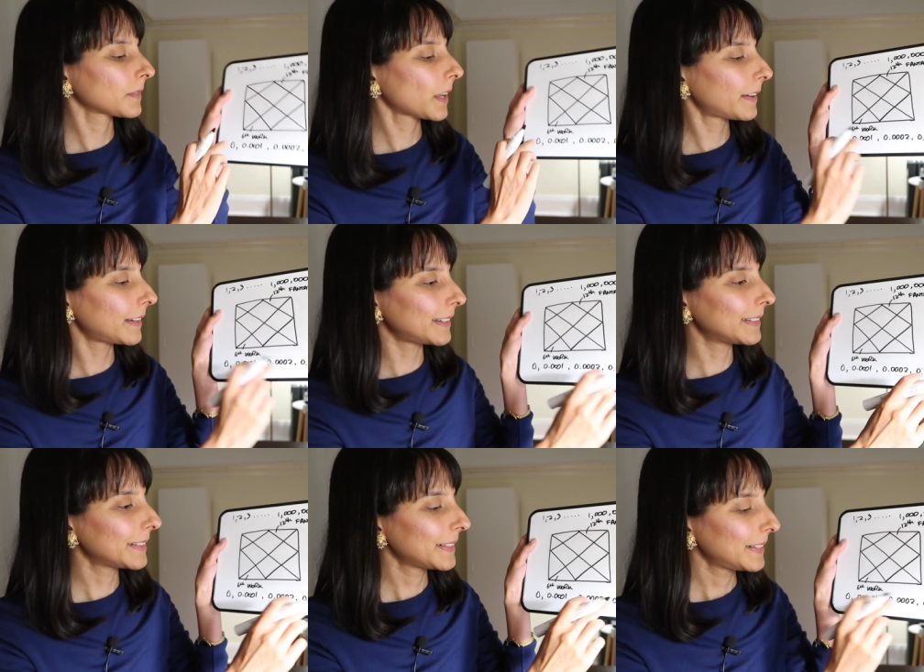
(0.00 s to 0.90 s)
Okay,
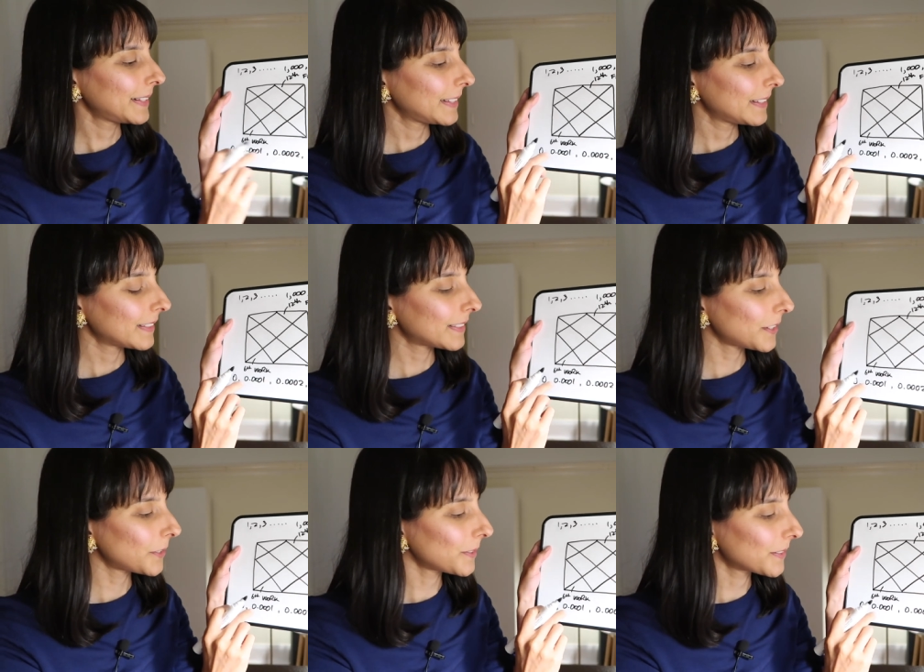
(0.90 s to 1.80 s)

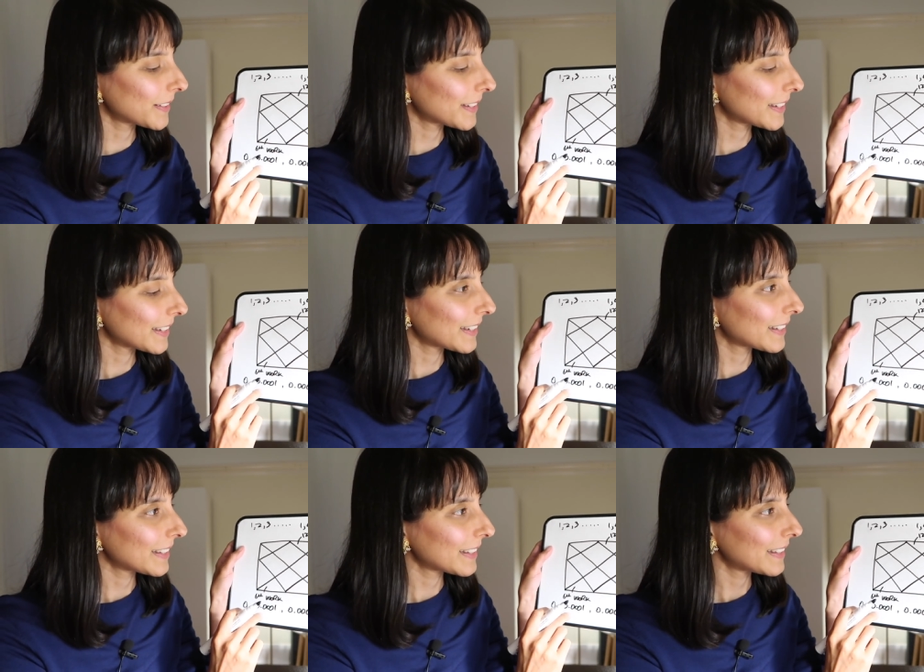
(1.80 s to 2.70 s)
so
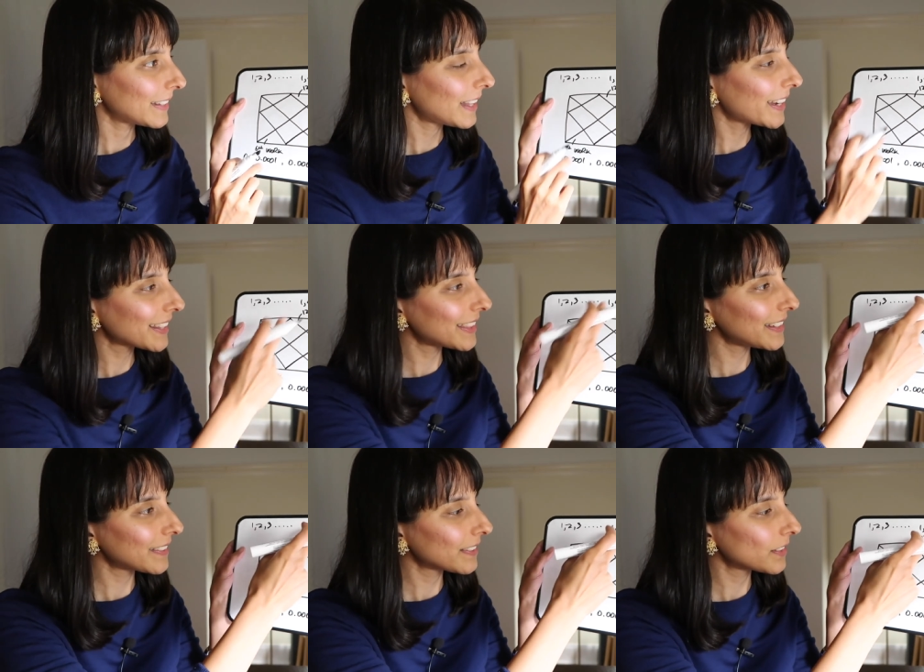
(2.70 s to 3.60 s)
like
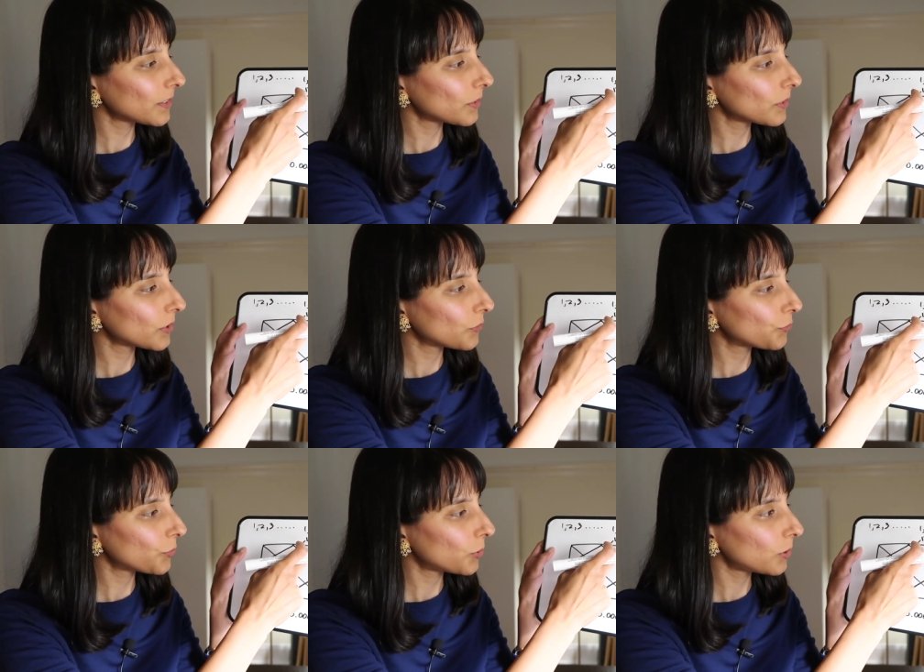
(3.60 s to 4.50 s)
this, to, to
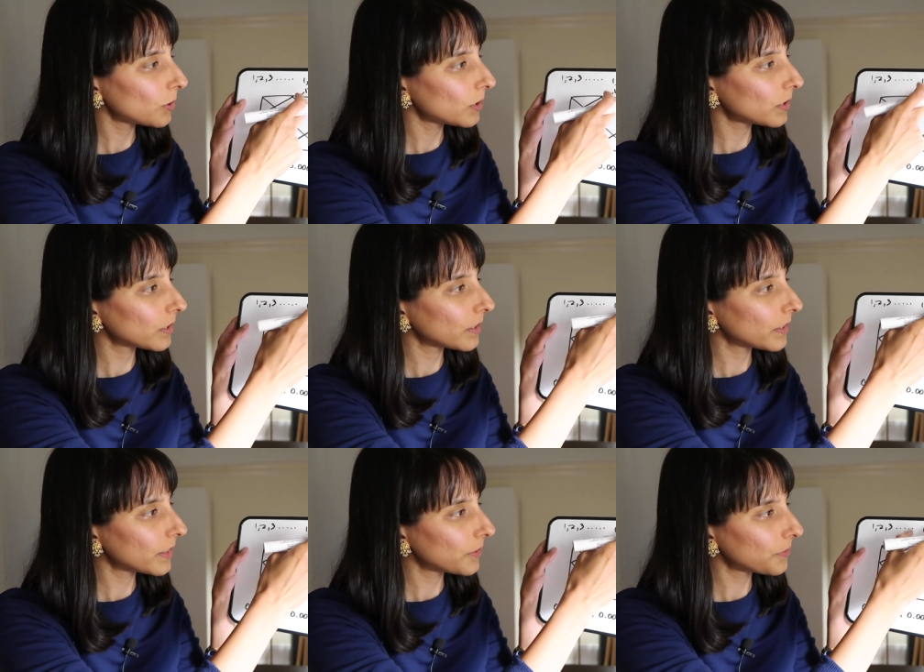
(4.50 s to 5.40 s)
draw
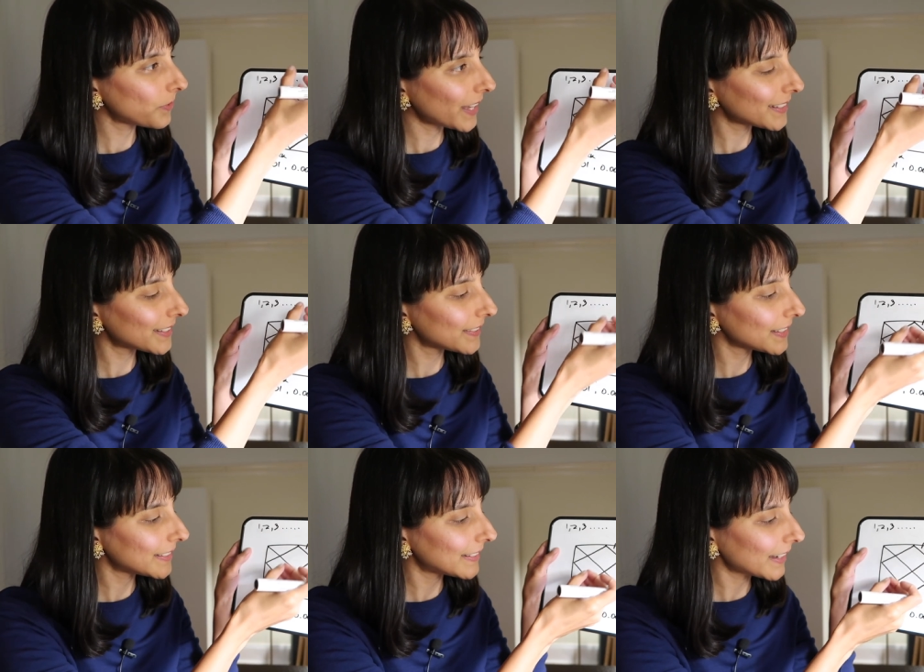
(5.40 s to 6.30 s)
the
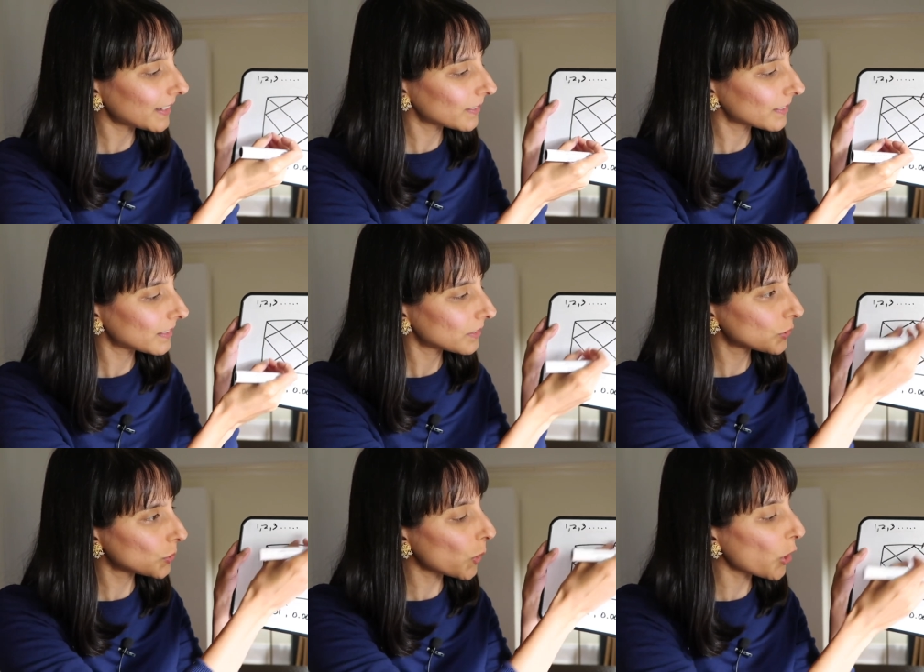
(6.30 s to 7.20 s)
fantasy down
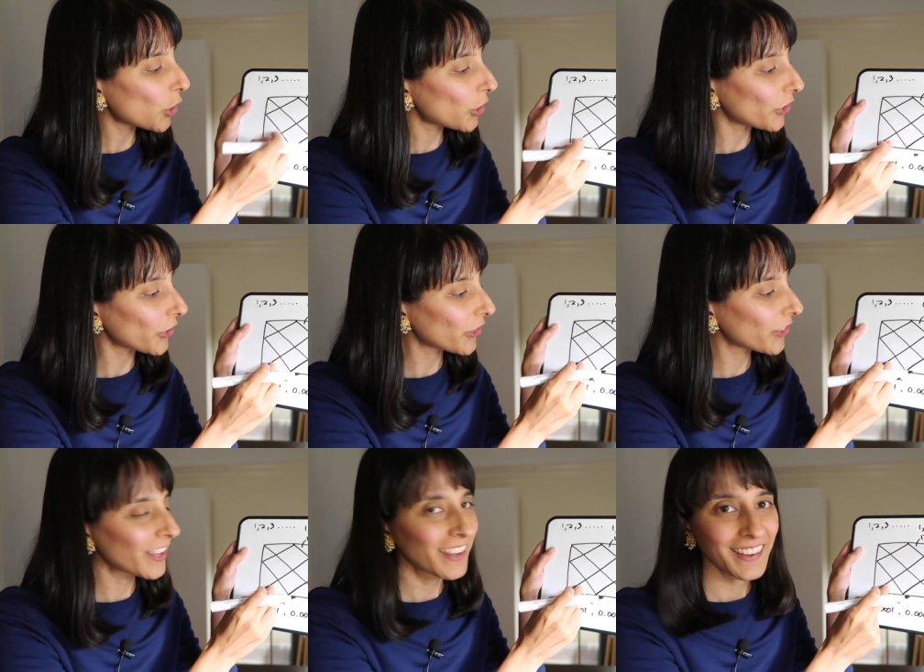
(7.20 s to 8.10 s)
to
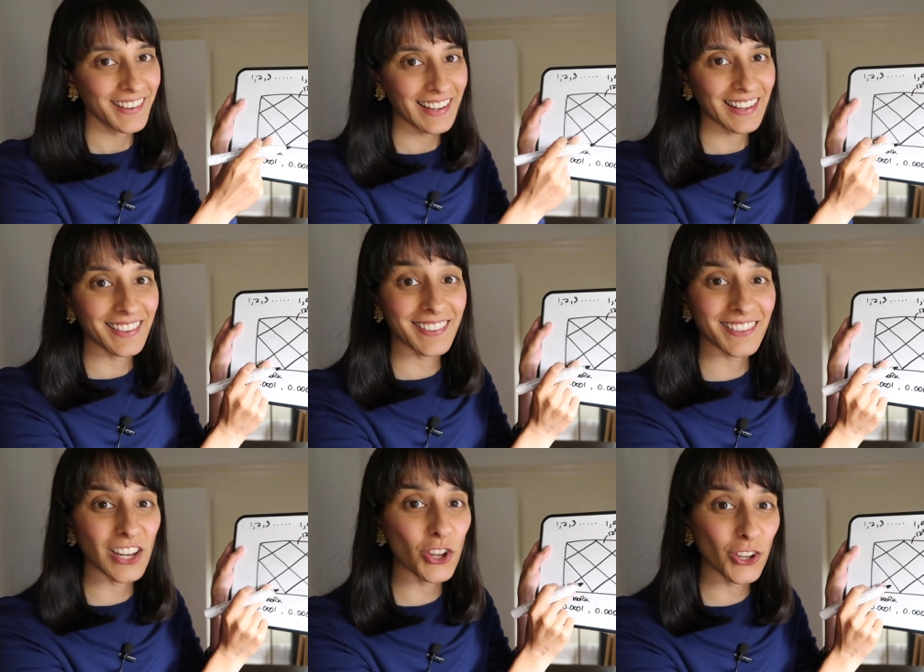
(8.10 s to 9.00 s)
earth. Okay, this is
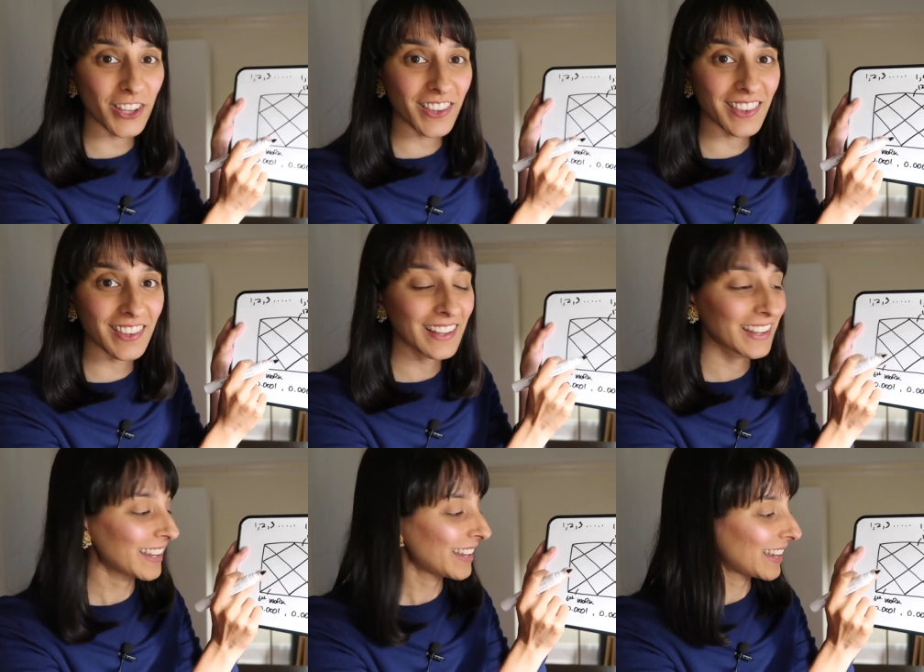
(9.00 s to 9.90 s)
an earth
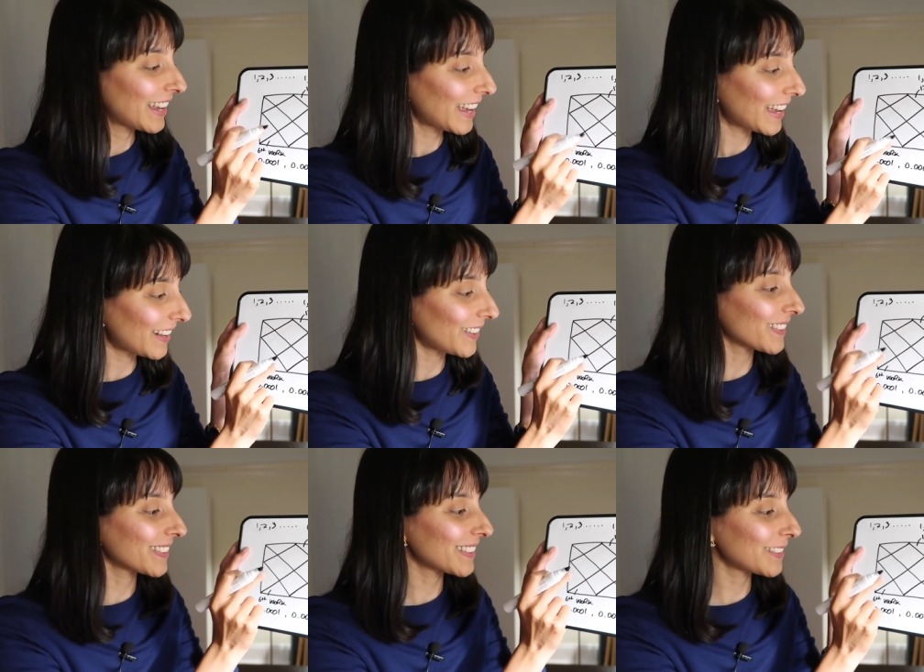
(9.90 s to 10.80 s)

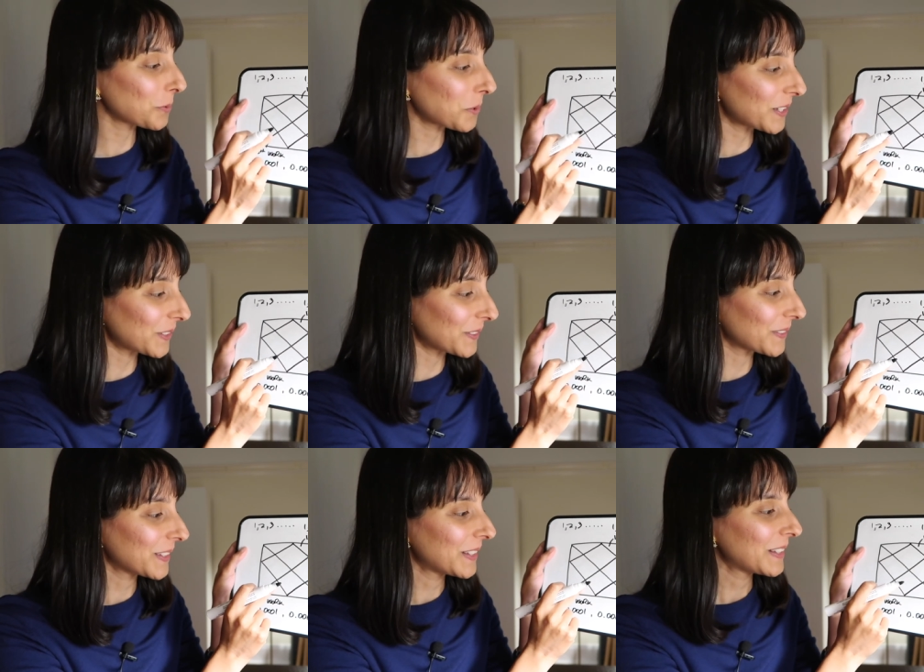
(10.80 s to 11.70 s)
house as well.